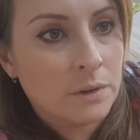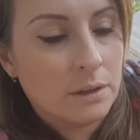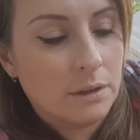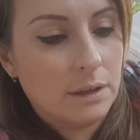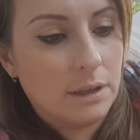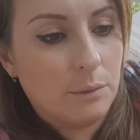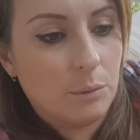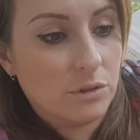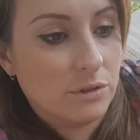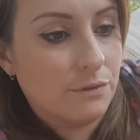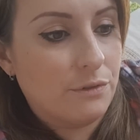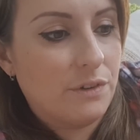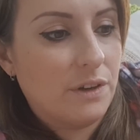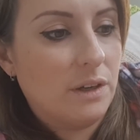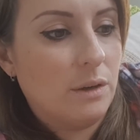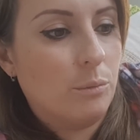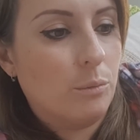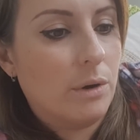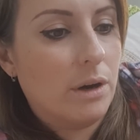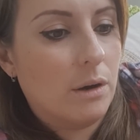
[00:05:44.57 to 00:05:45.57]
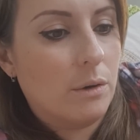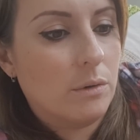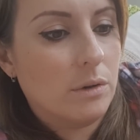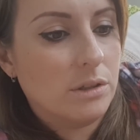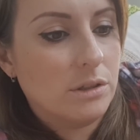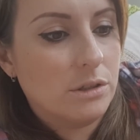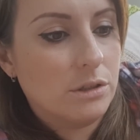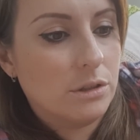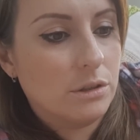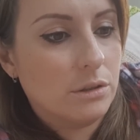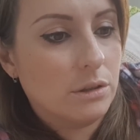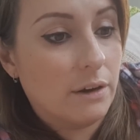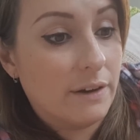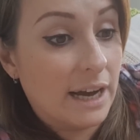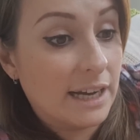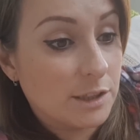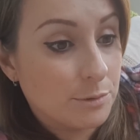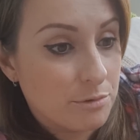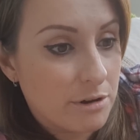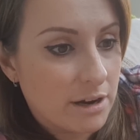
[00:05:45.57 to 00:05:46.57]
he wasn't feeling well. I
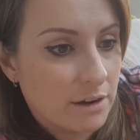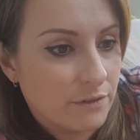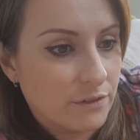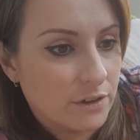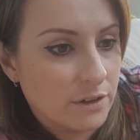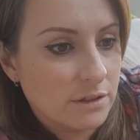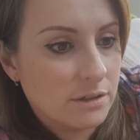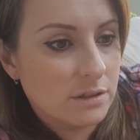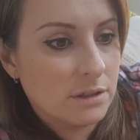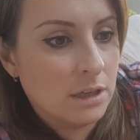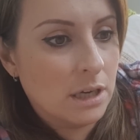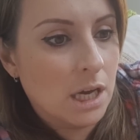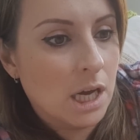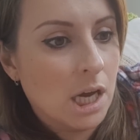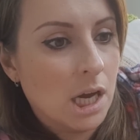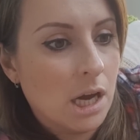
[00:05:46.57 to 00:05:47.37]
had breakfast